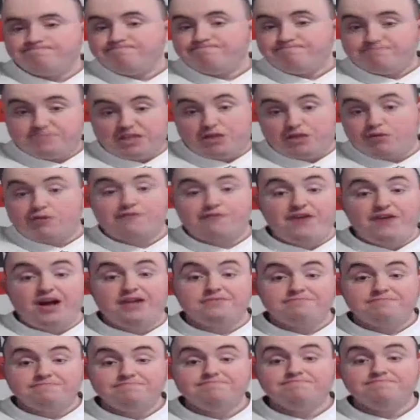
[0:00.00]
this was fun.
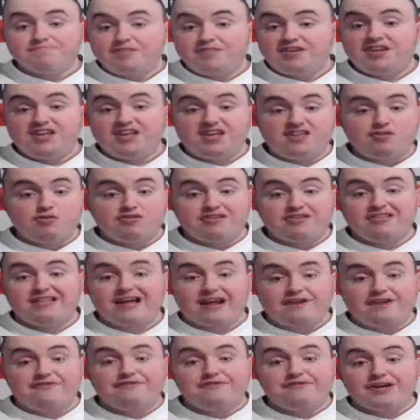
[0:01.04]
This was a lot
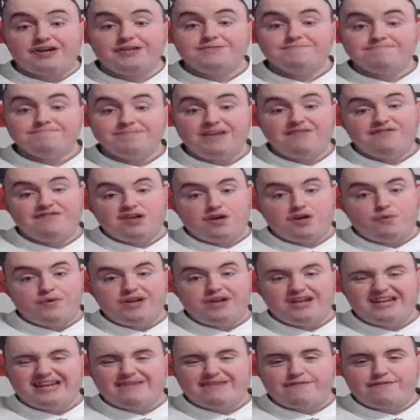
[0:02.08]
of fun, even though we
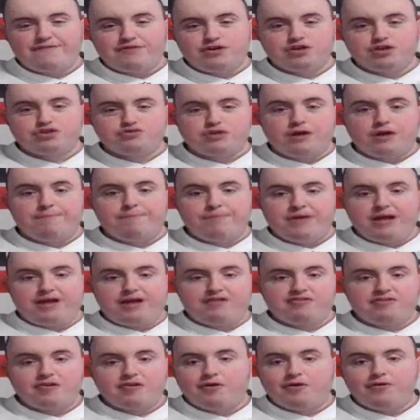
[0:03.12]
didn't have a first-round pick.
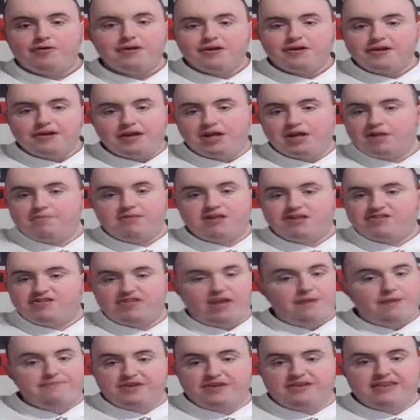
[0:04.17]
So it'll be the
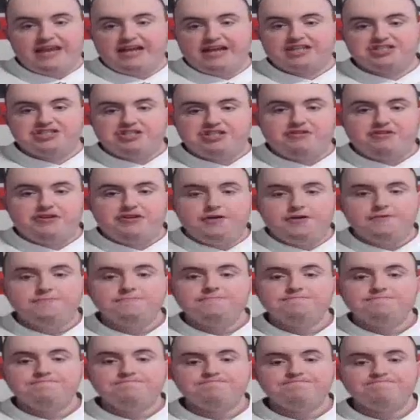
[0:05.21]
same thing next year, too.
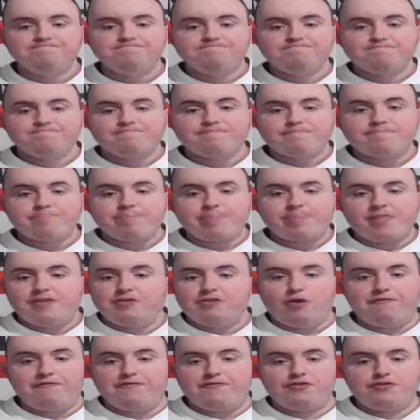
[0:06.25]

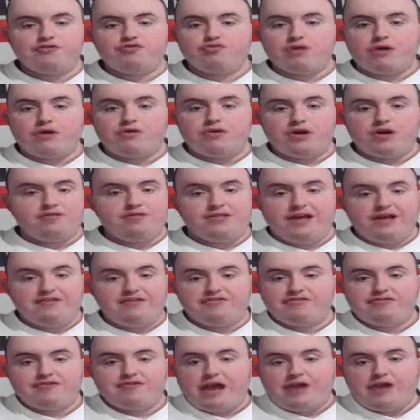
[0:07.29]
No first rounder
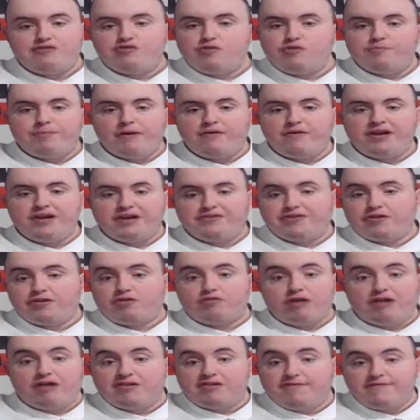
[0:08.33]
unless Andrew Berry gets
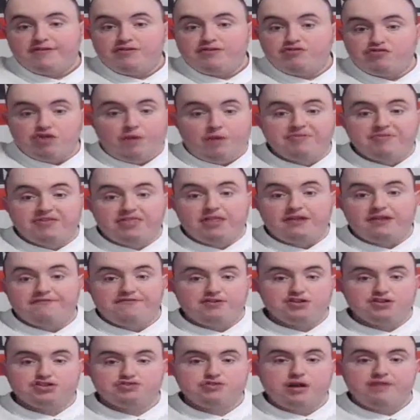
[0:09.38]
aggressive and jumps into the
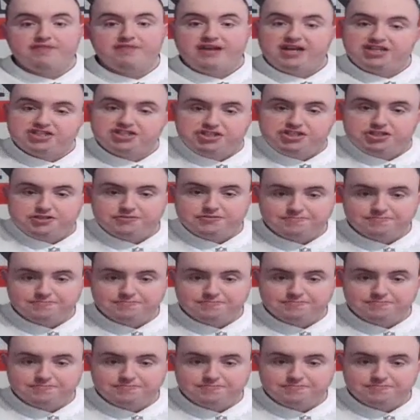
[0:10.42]
first round next year.